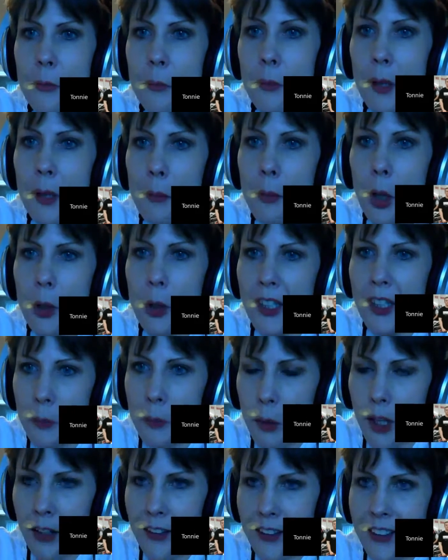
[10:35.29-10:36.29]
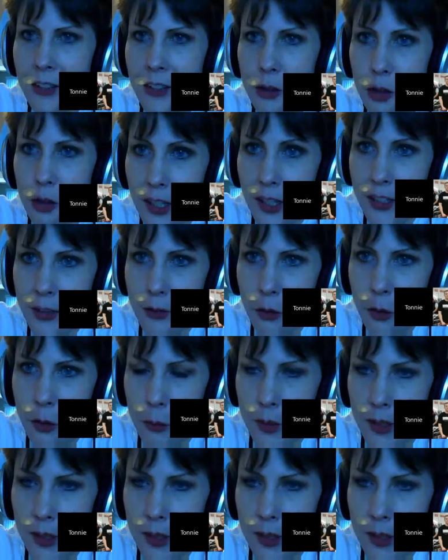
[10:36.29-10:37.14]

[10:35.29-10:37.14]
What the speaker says: My Pokemon is transforming.